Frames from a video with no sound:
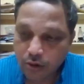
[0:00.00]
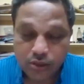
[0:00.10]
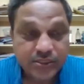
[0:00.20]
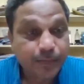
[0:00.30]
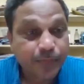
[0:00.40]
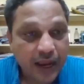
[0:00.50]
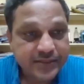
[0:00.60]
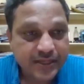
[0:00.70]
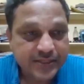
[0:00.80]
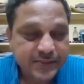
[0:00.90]
or some
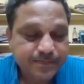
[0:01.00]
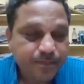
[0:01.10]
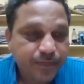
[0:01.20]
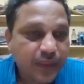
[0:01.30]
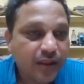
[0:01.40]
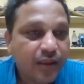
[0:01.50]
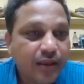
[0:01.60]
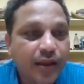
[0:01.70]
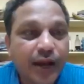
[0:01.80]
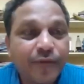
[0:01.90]
prizes.
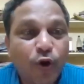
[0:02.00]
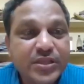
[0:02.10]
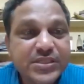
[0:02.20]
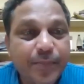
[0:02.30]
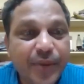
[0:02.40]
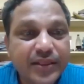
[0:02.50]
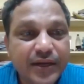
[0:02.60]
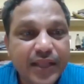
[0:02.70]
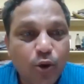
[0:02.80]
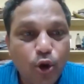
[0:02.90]
And what is the
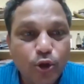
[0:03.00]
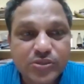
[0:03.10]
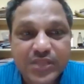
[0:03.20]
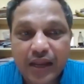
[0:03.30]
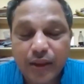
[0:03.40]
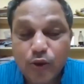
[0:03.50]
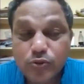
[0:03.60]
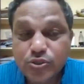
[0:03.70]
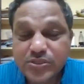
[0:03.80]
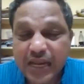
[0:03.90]
method they are going to
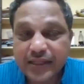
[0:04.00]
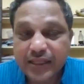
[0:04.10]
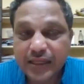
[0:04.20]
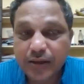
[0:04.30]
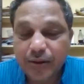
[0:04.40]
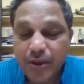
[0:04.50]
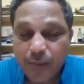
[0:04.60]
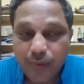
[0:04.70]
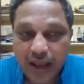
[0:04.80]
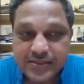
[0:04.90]
use to select the
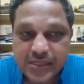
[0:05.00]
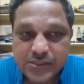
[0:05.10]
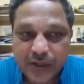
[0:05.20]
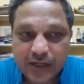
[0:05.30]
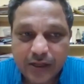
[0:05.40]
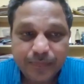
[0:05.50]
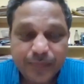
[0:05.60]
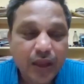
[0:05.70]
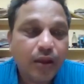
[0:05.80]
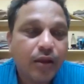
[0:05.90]
prizes better?
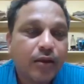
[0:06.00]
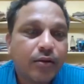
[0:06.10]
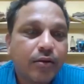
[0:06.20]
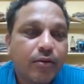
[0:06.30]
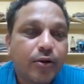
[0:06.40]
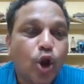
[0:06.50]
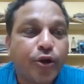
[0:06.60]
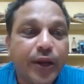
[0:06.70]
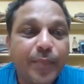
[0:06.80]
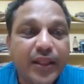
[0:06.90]

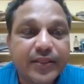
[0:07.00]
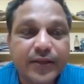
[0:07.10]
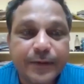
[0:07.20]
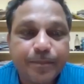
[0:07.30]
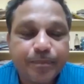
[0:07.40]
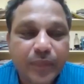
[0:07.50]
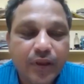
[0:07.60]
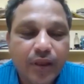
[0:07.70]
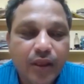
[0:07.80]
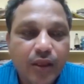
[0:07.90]
Lottery method.
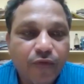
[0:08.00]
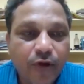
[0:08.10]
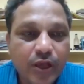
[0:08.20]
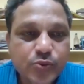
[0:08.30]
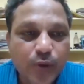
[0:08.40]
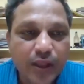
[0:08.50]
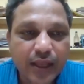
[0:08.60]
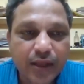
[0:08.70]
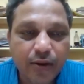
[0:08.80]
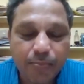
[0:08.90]
First,
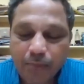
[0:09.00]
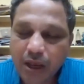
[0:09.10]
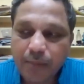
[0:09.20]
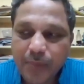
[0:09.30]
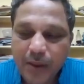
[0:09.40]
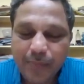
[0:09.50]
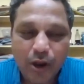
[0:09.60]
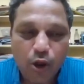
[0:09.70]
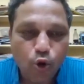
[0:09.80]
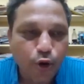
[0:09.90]
when the
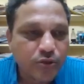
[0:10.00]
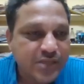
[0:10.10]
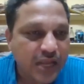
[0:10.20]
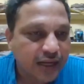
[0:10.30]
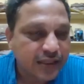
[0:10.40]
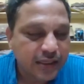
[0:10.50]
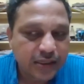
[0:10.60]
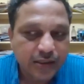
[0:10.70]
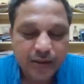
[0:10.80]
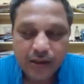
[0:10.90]
people are going to select
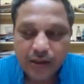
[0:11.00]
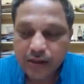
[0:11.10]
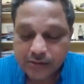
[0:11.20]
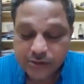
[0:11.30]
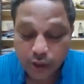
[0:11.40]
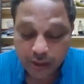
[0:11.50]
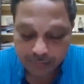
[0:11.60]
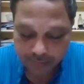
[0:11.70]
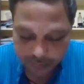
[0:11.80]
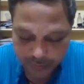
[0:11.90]
the,
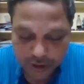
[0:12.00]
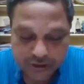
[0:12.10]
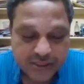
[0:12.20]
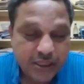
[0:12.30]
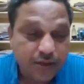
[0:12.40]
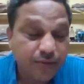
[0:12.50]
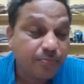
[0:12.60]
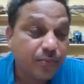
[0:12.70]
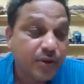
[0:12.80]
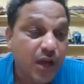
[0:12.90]
sorry, purchase
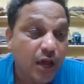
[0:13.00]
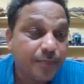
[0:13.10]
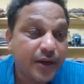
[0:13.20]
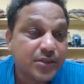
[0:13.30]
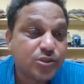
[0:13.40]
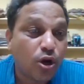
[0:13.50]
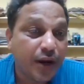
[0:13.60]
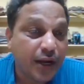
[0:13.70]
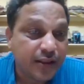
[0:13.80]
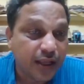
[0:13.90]
the garments or